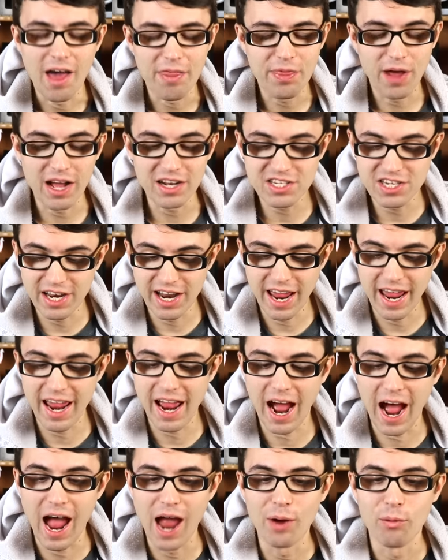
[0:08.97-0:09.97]
I thought today
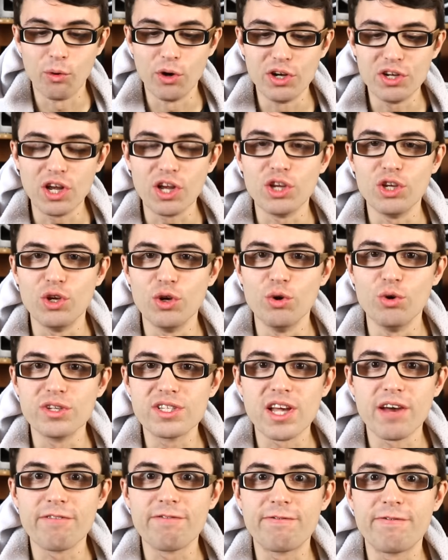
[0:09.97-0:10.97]
I would
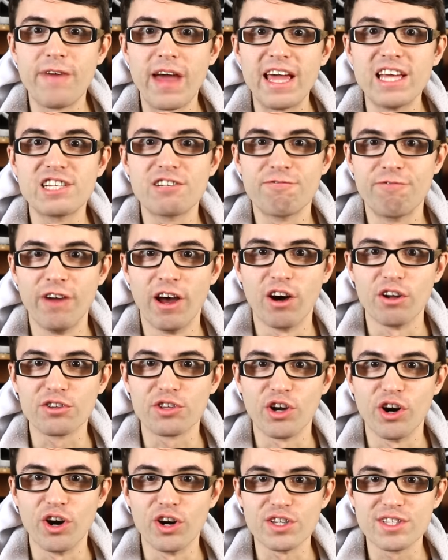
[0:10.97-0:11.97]
use face
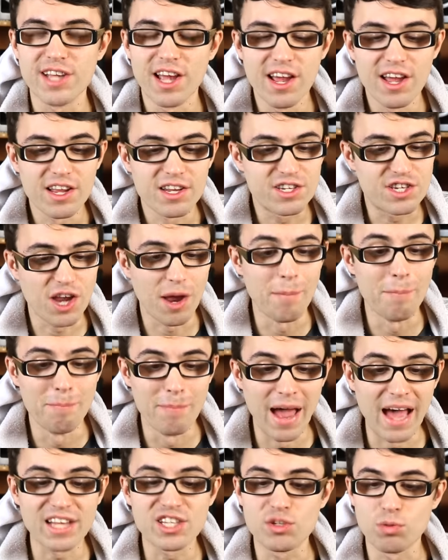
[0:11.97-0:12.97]
filters to
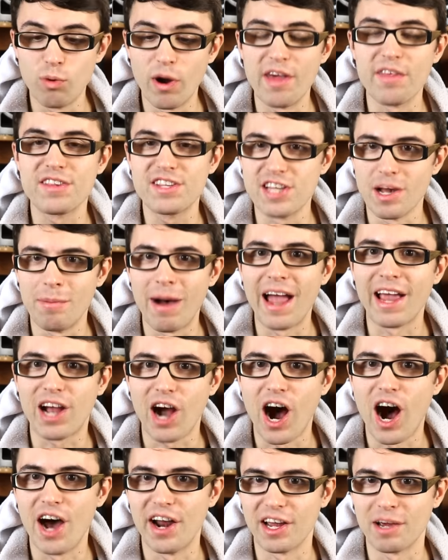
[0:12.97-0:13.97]
mess with some
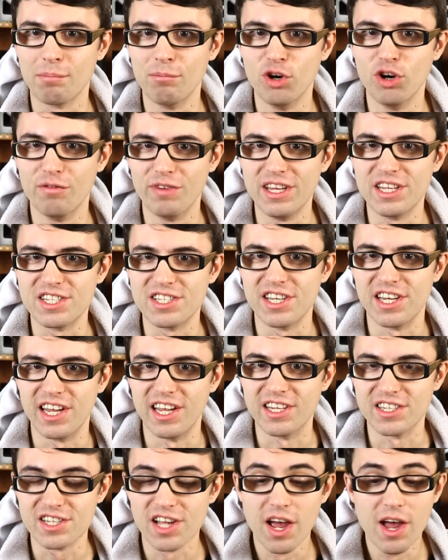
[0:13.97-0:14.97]
iconic movie
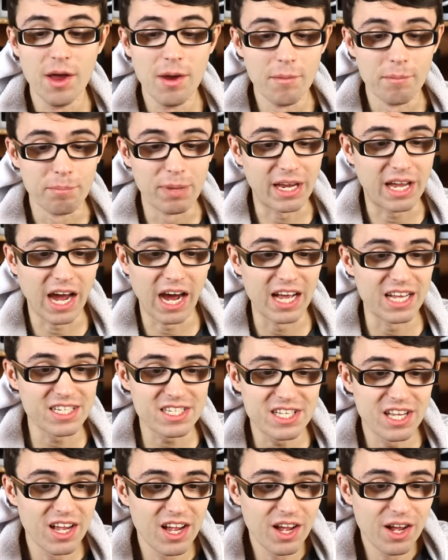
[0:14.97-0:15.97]
scenes,
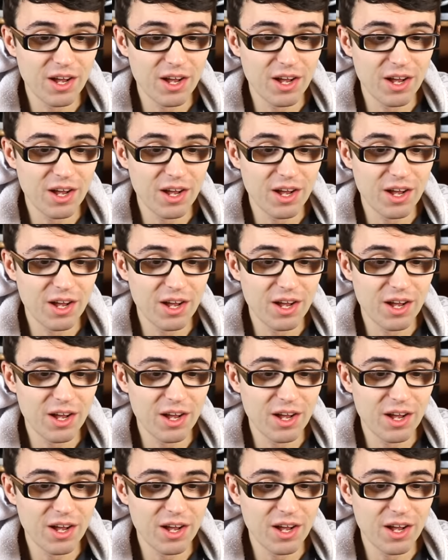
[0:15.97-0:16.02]
because